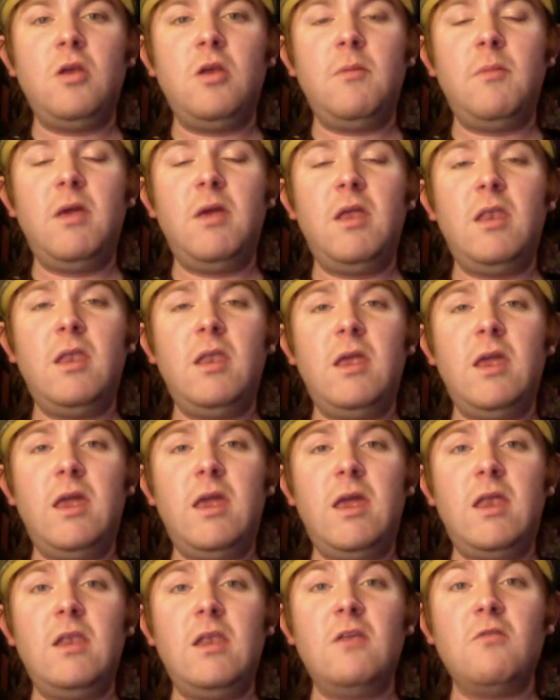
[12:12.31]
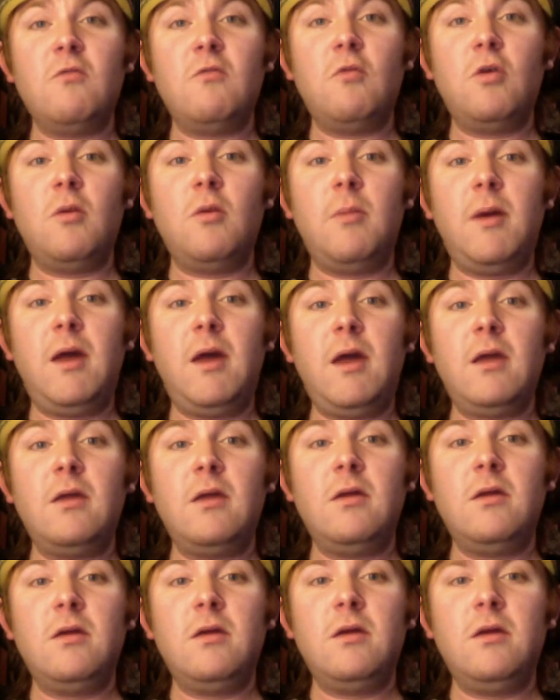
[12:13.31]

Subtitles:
him in as quarterback,